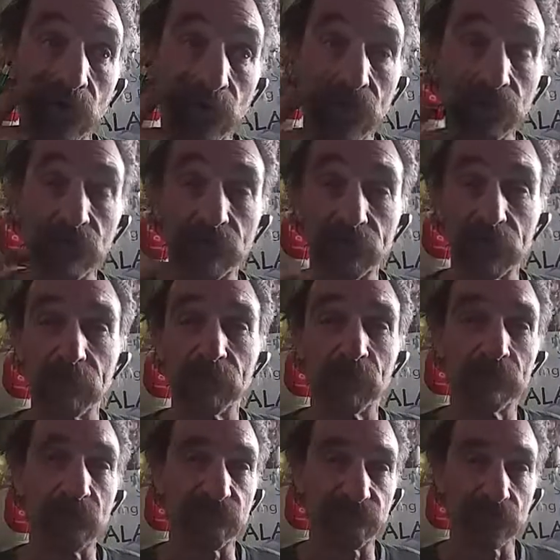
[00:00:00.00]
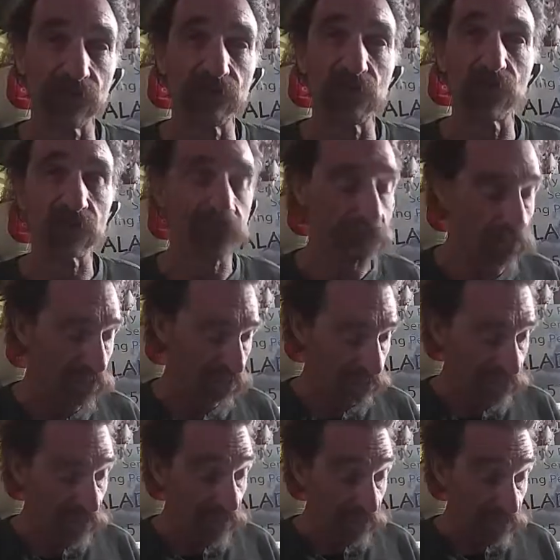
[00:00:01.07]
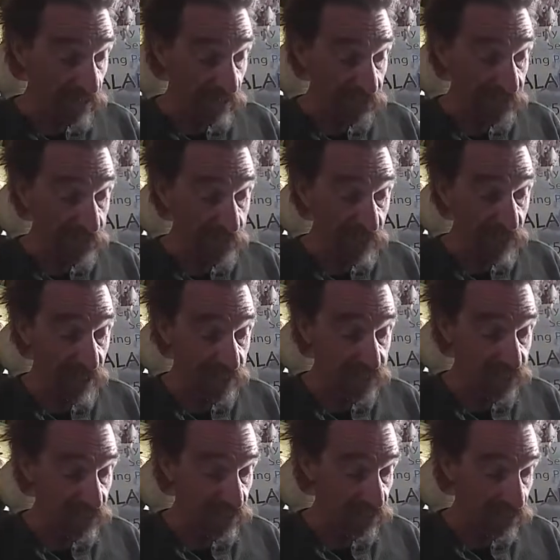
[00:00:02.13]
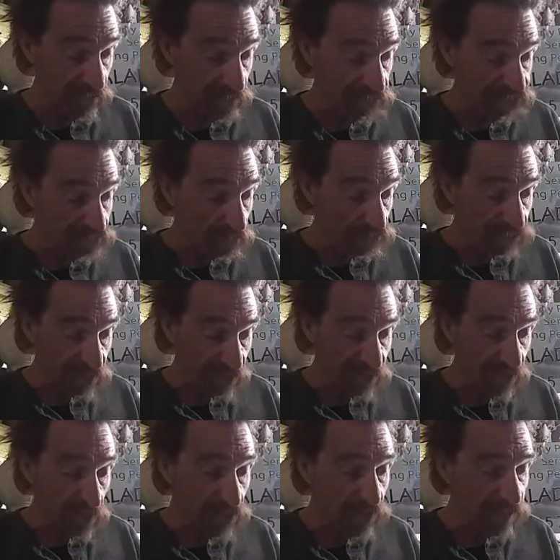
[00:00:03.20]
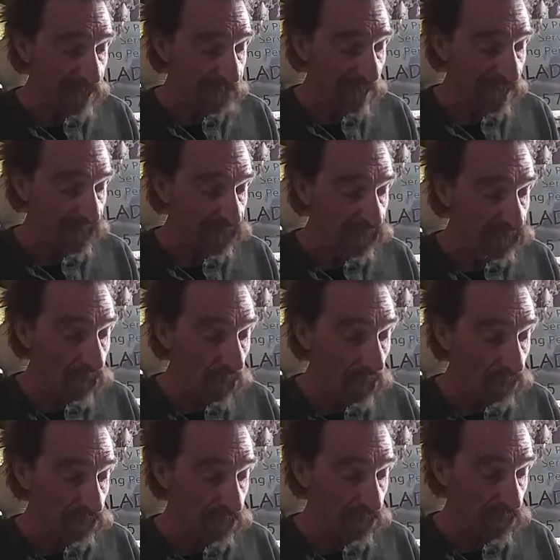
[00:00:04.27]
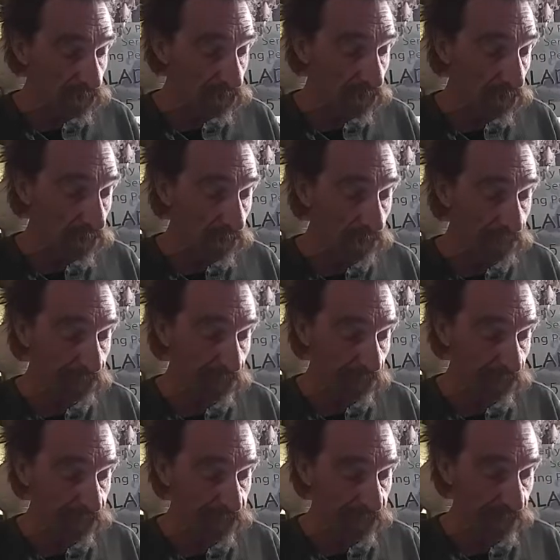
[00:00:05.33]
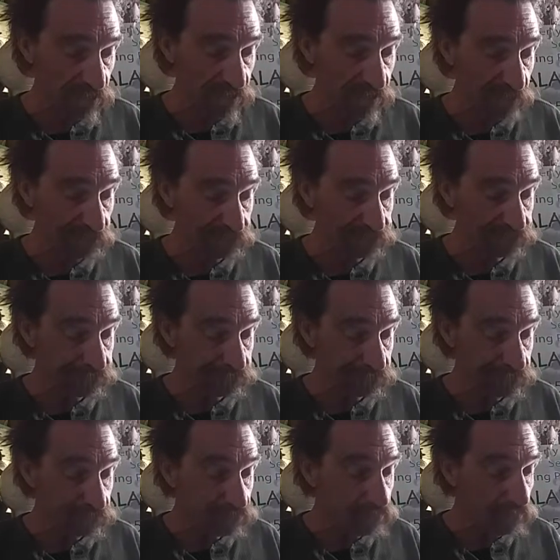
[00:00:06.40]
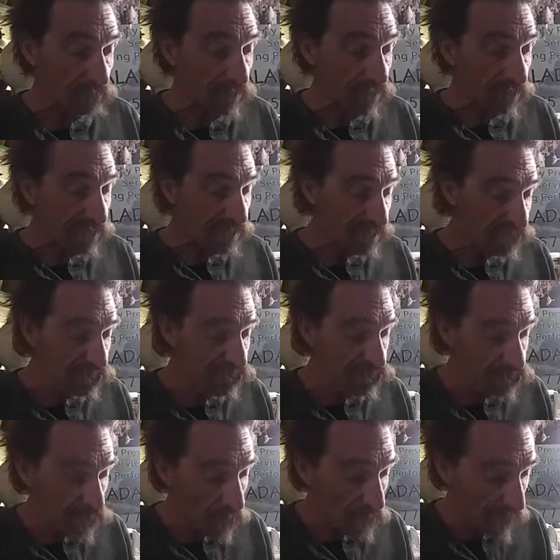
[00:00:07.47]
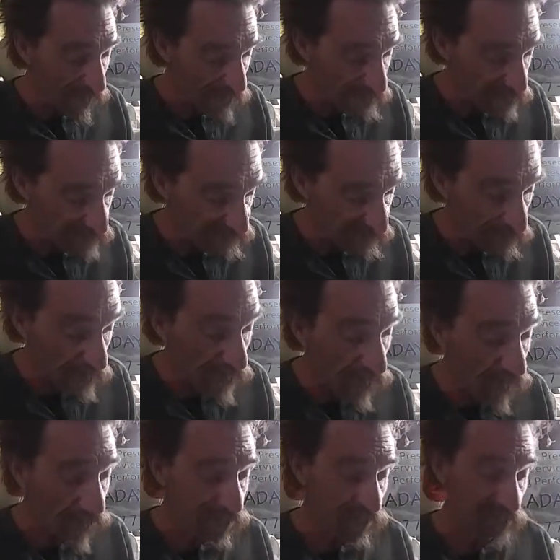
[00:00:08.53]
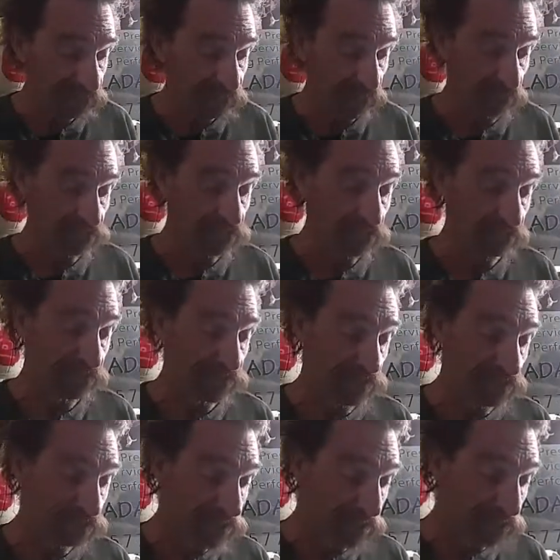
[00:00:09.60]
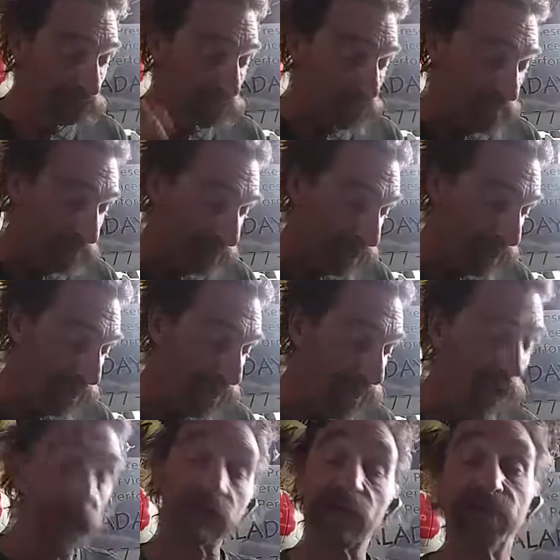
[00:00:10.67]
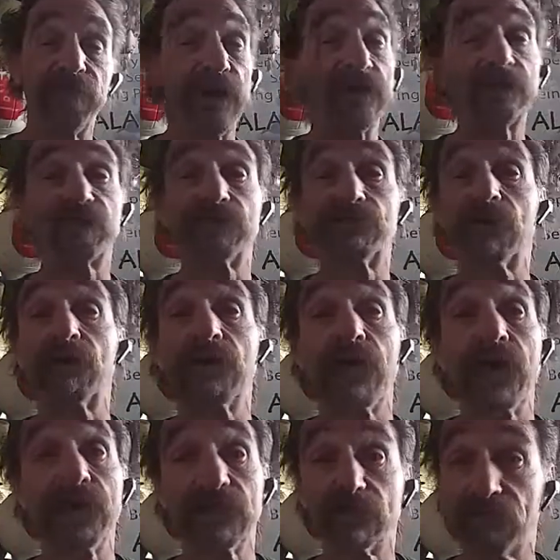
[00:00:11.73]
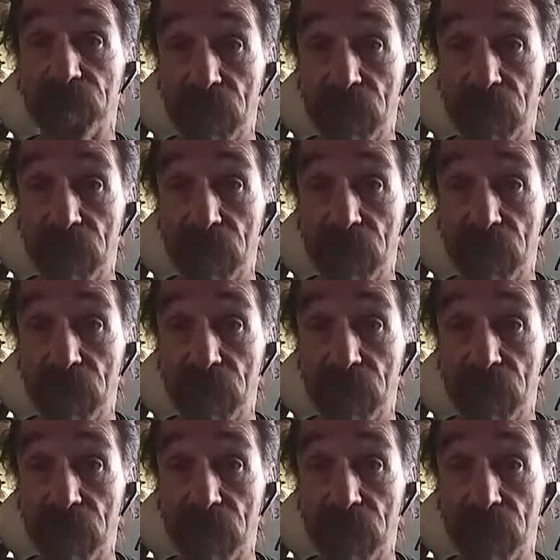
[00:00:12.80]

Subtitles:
working with people. But for the most part, everybody I see there, the only name I don't know personally is Joe Iris from Hawkeye Field Services. But I can vouch for Jerry Hahn. He's a